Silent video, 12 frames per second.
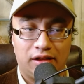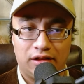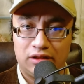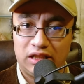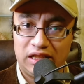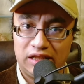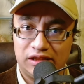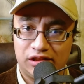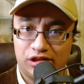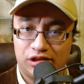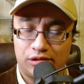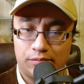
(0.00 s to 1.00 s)

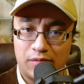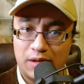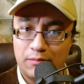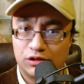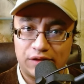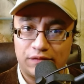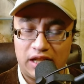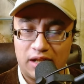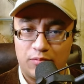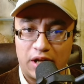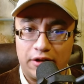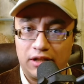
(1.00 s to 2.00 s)
these members of the
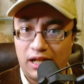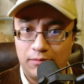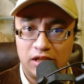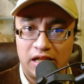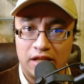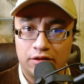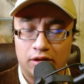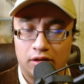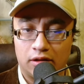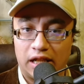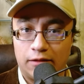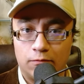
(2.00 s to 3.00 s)
empire came together
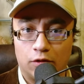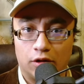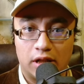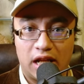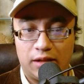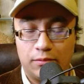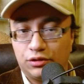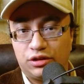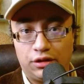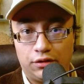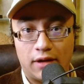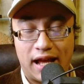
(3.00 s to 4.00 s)
and were able
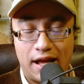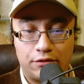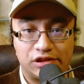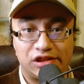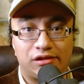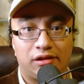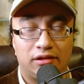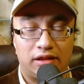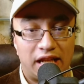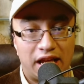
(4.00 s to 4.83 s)
to oust the